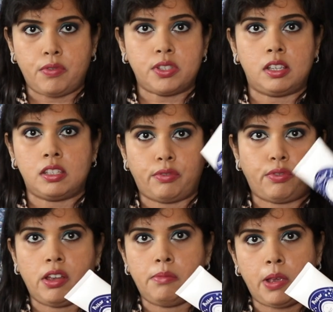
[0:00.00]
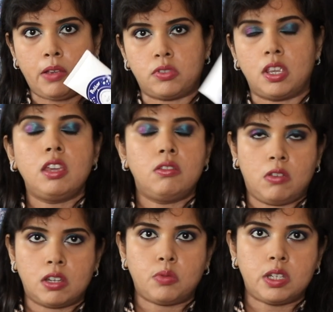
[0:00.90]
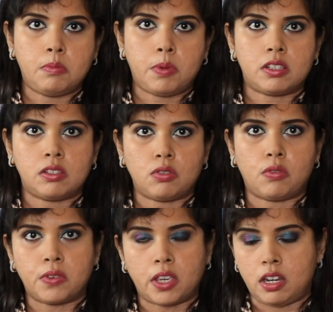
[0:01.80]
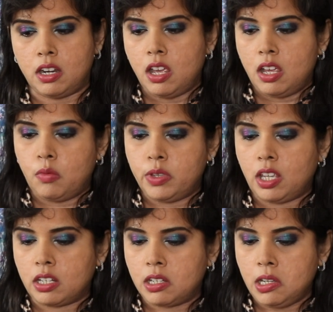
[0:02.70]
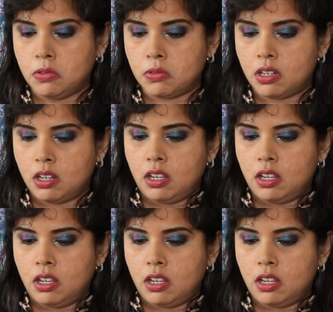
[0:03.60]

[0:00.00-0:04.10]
For £65, you get 20% off again with that code.